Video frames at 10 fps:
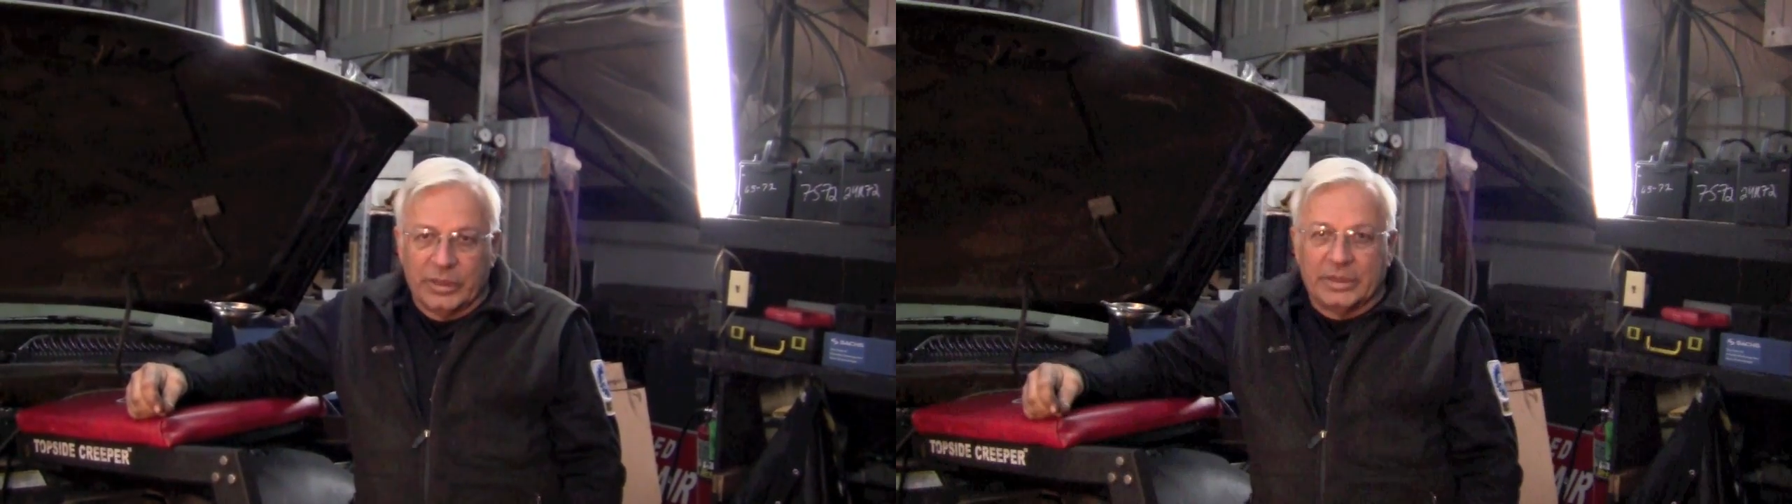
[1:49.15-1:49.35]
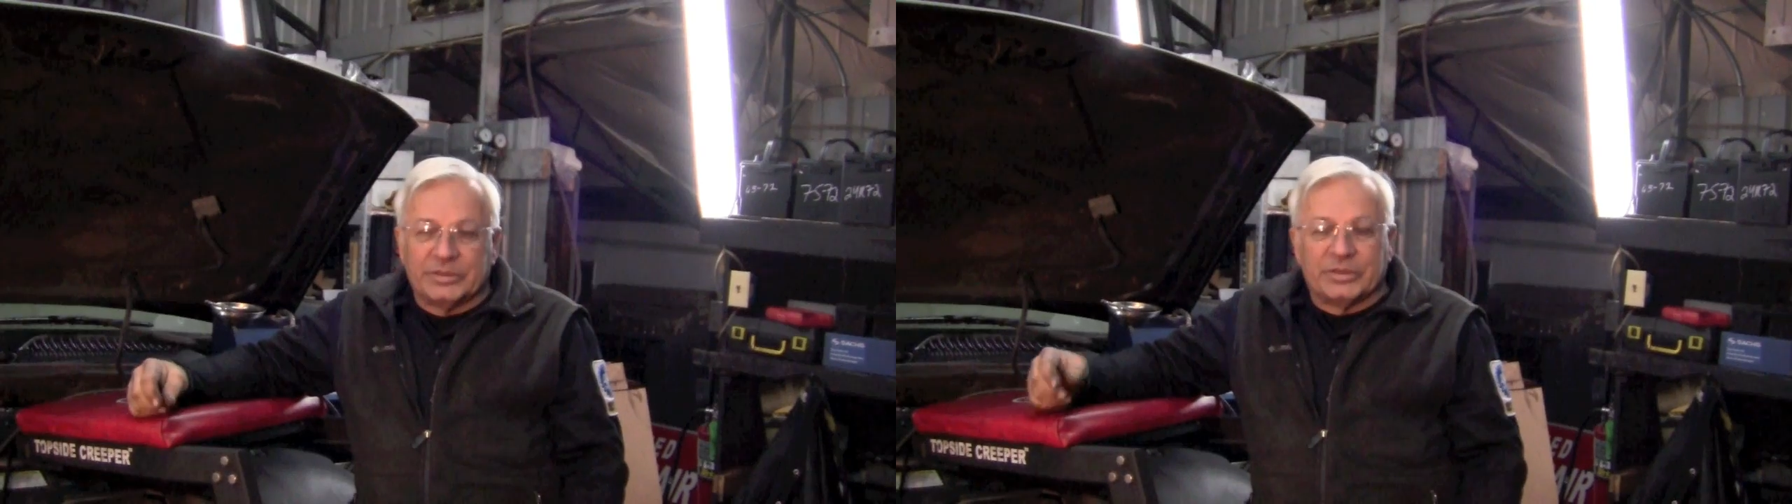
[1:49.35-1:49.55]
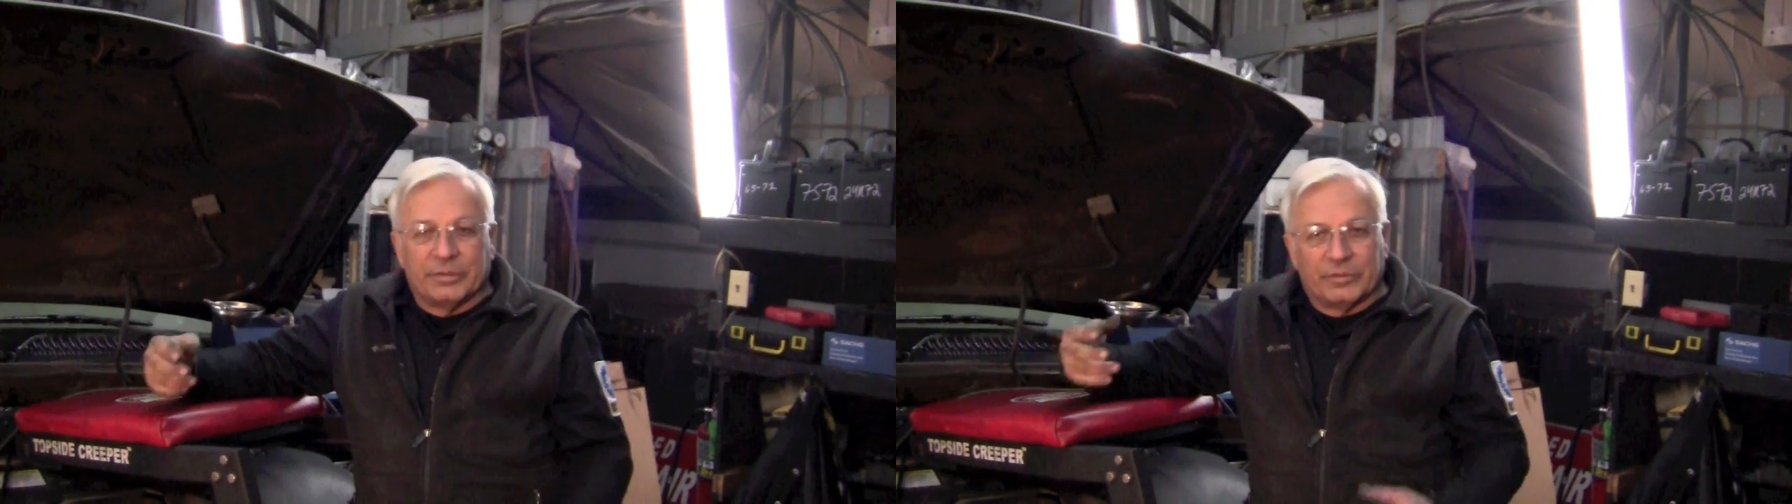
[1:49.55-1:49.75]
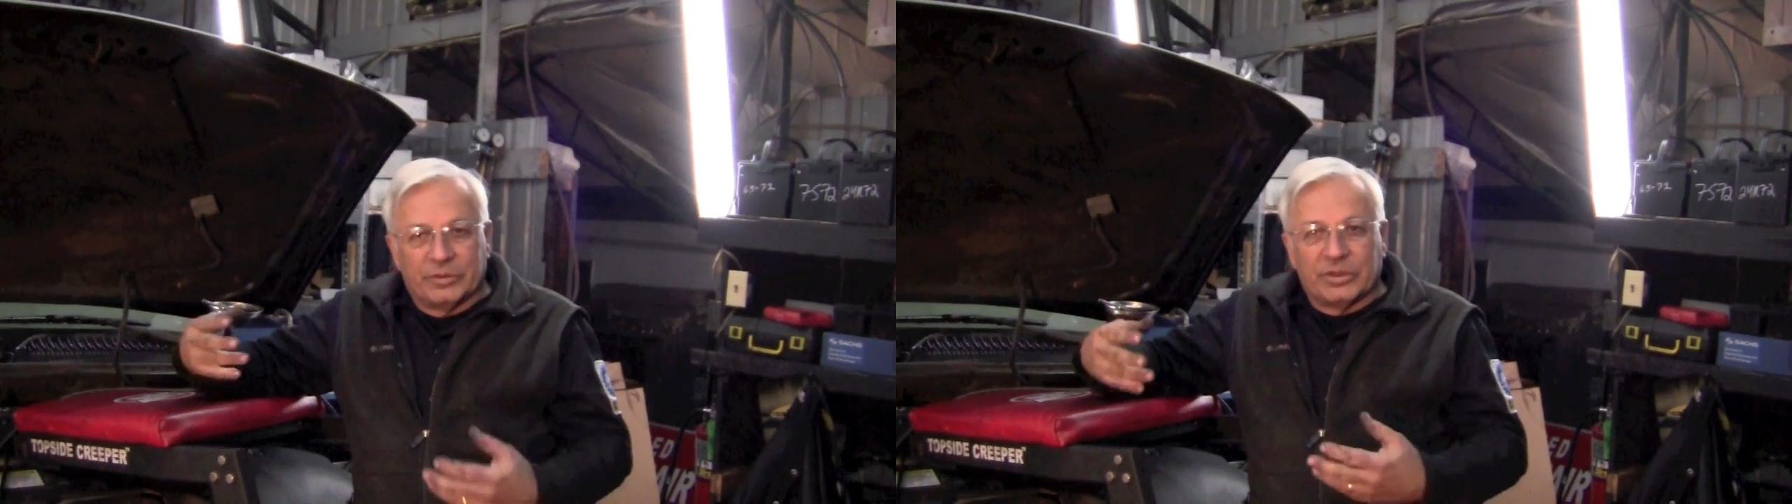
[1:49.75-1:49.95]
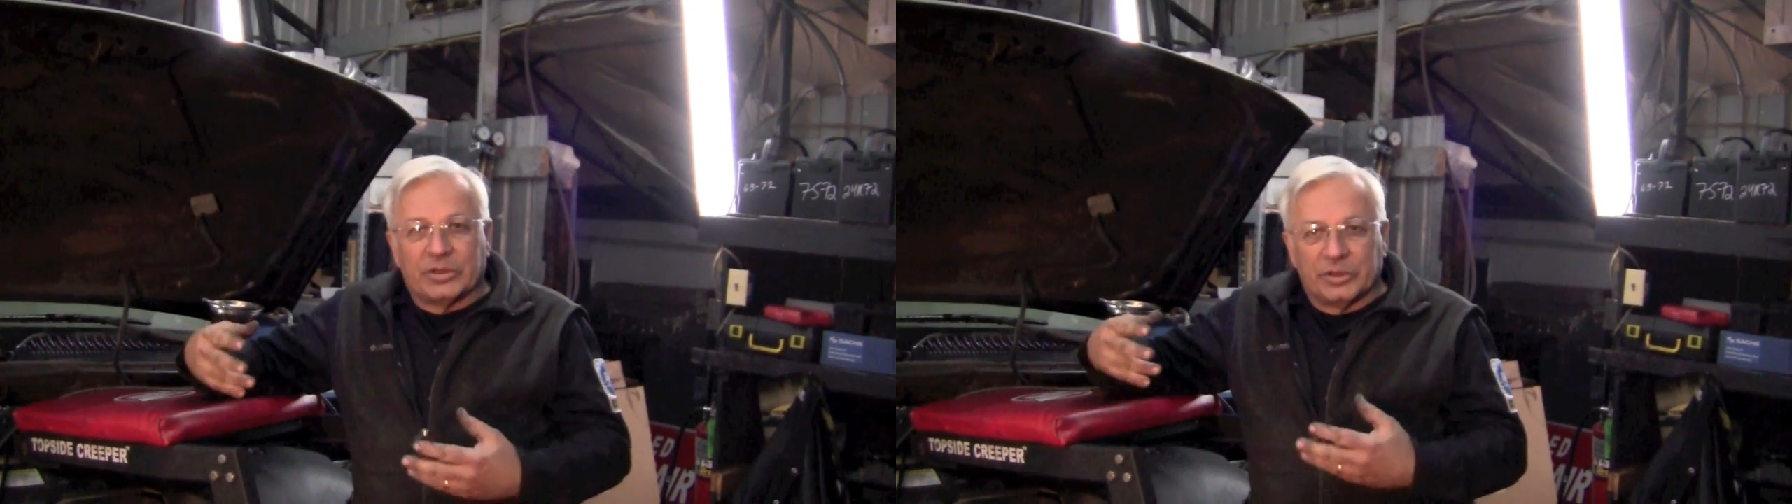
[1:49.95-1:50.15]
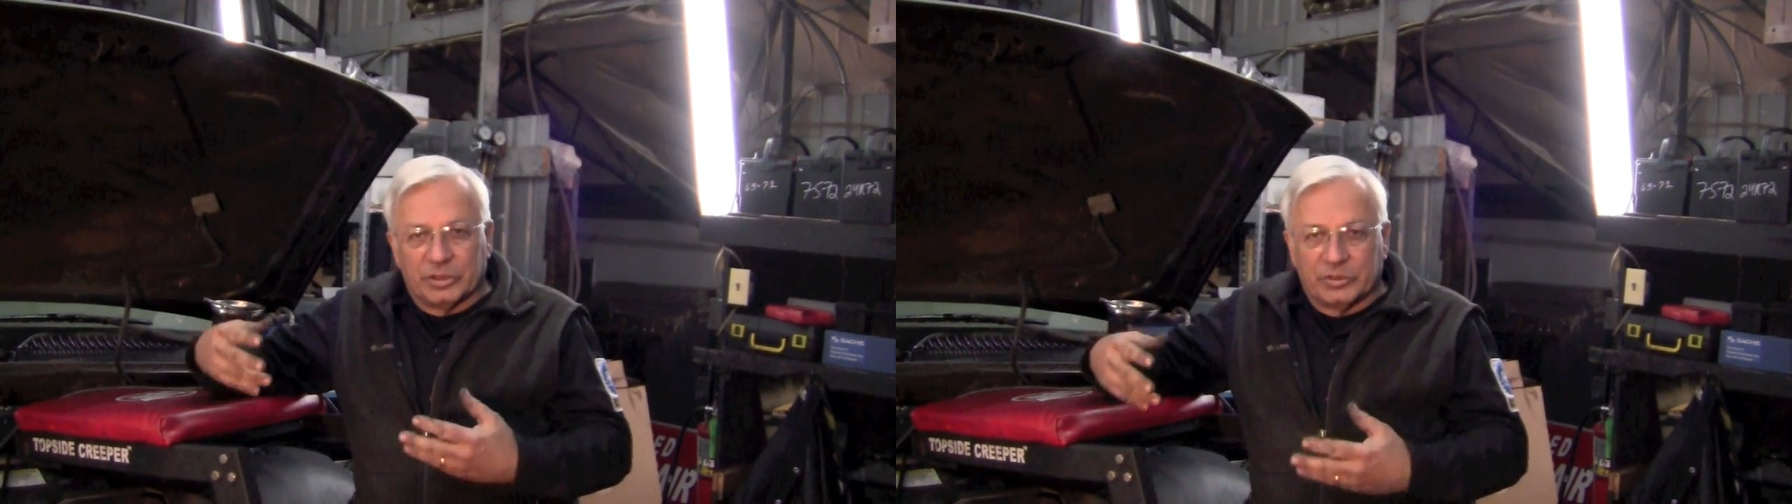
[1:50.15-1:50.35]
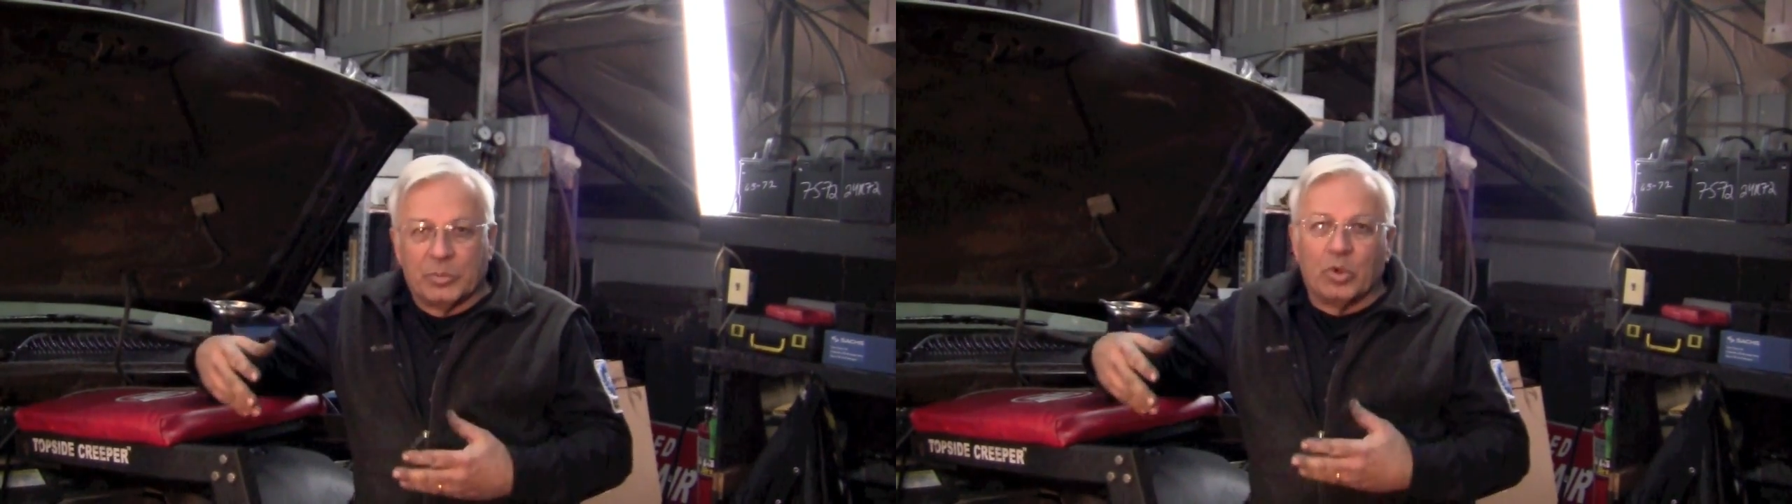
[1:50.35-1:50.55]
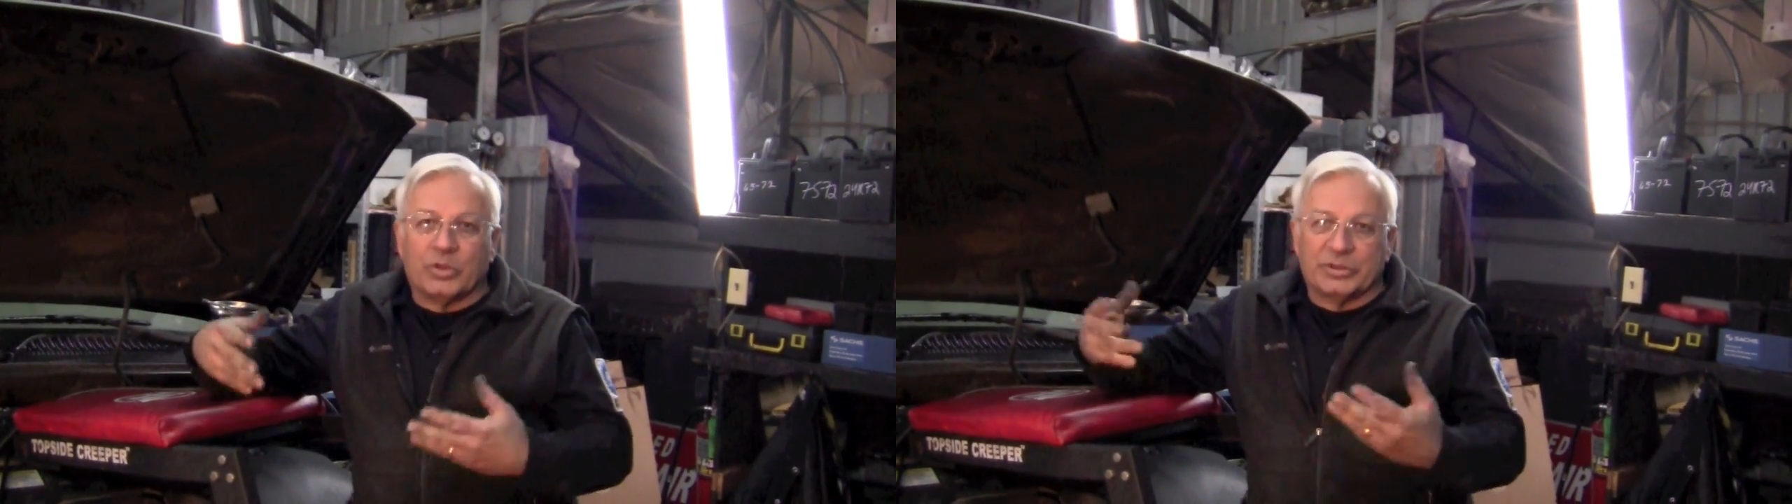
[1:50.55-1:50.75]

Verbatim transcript: and see if there's actually smoke